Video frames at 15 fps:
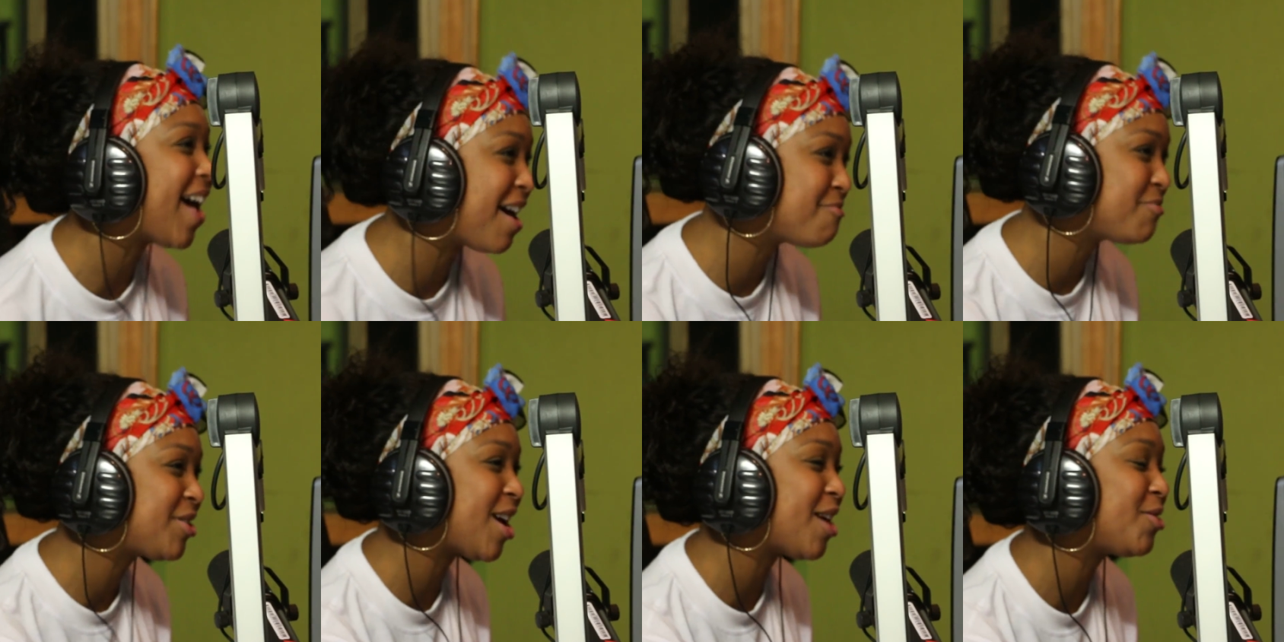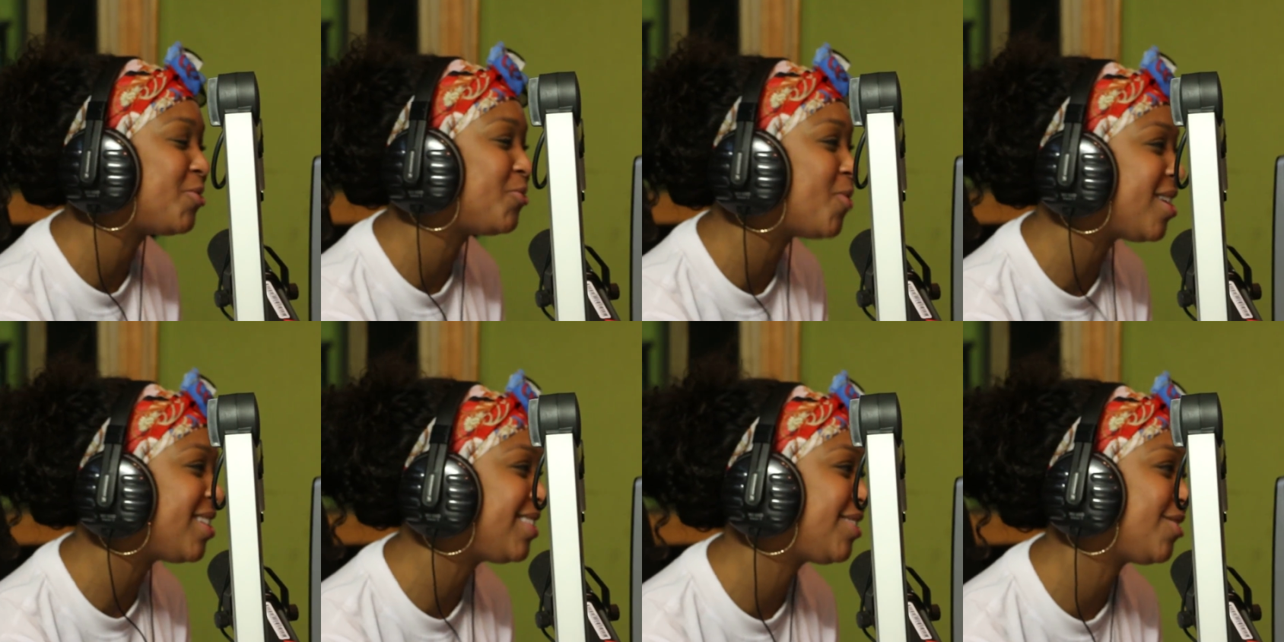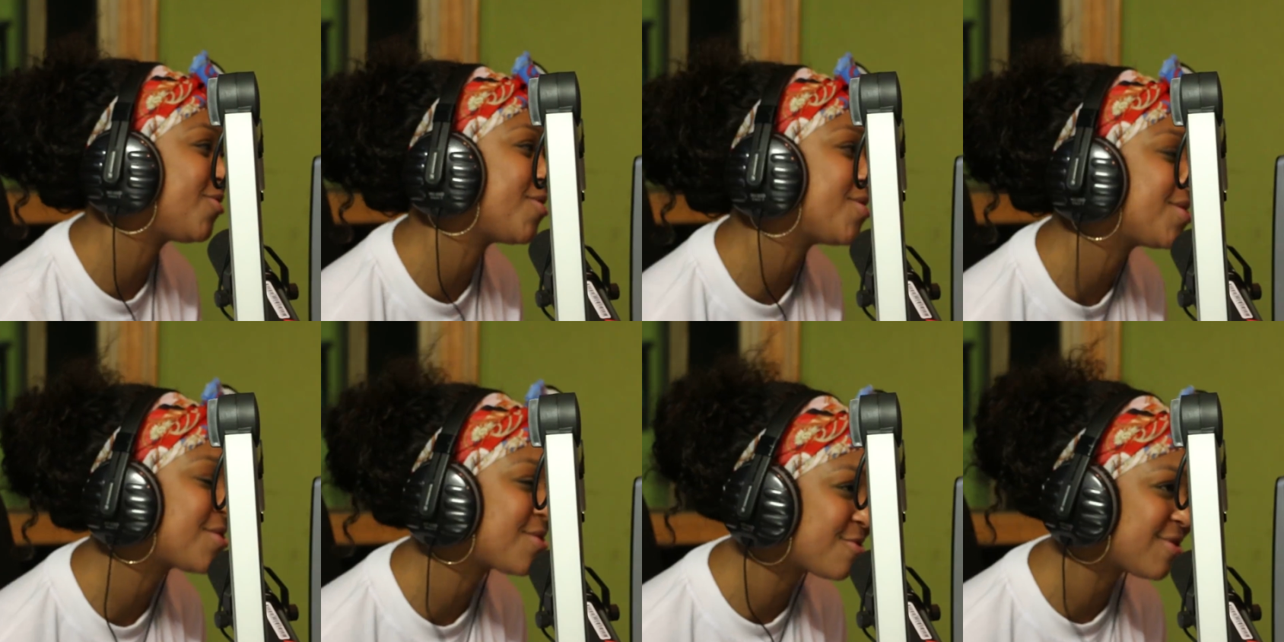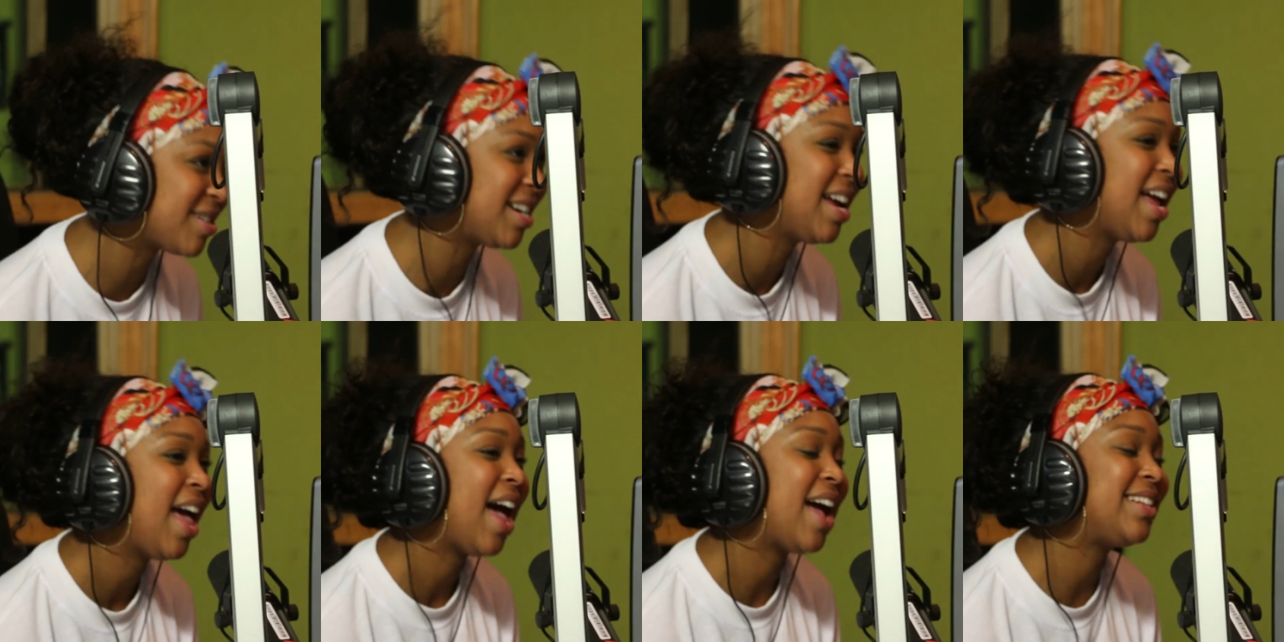Amp channel
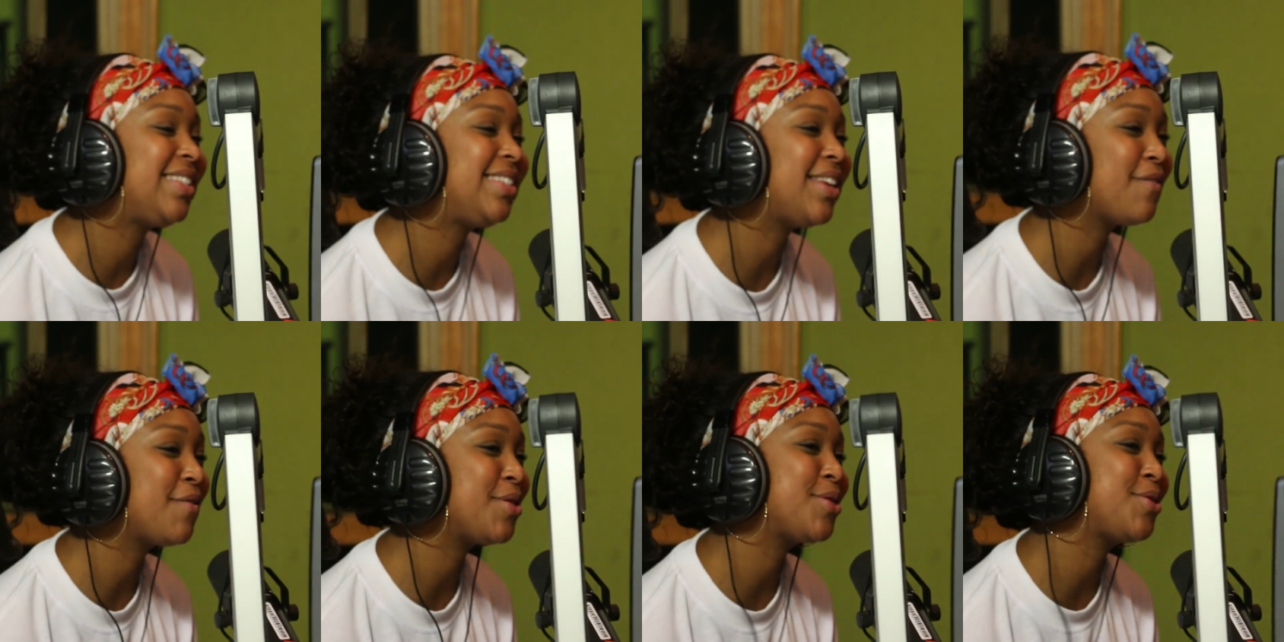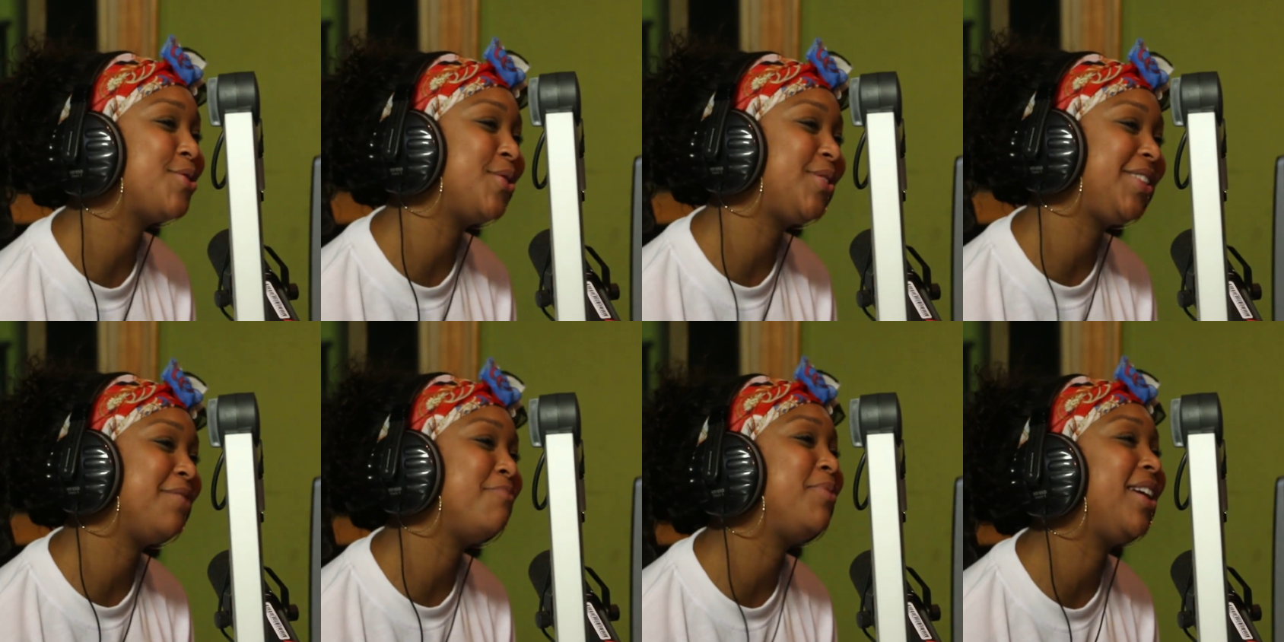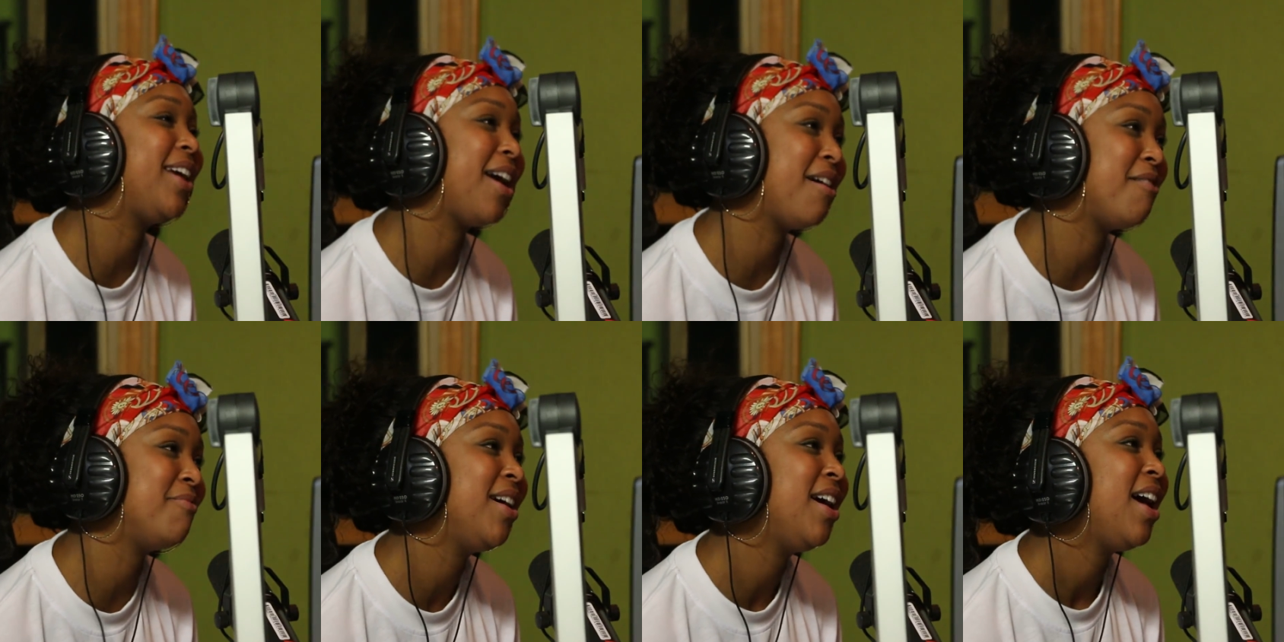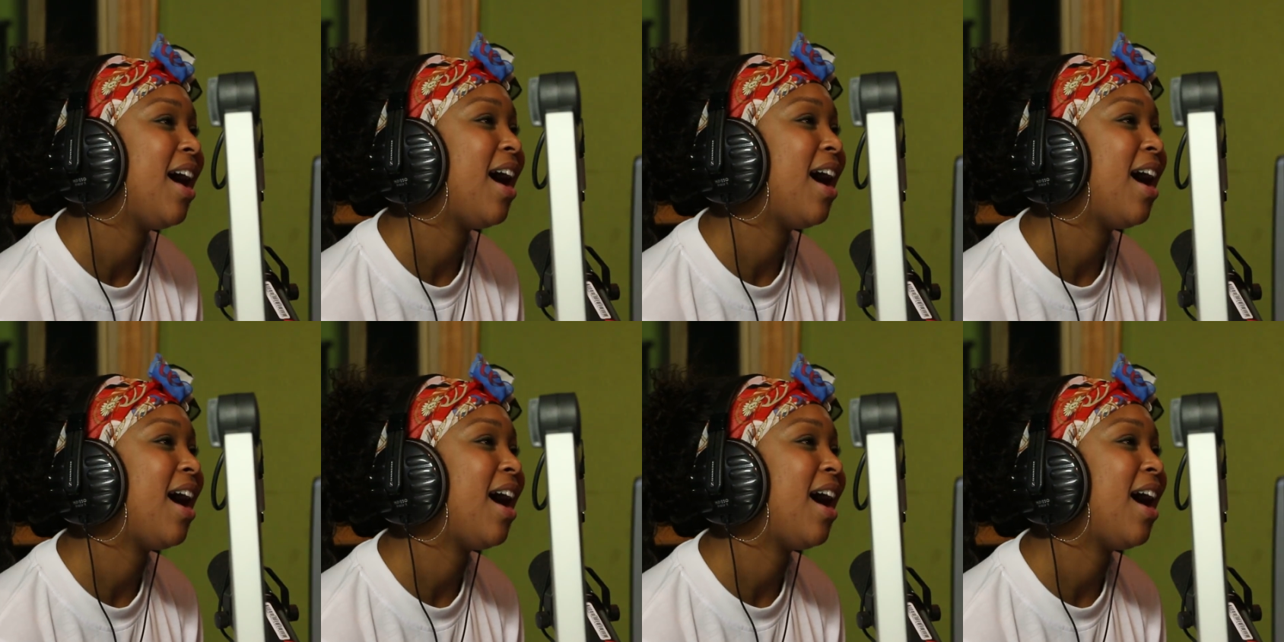103 at 7:30 p.m.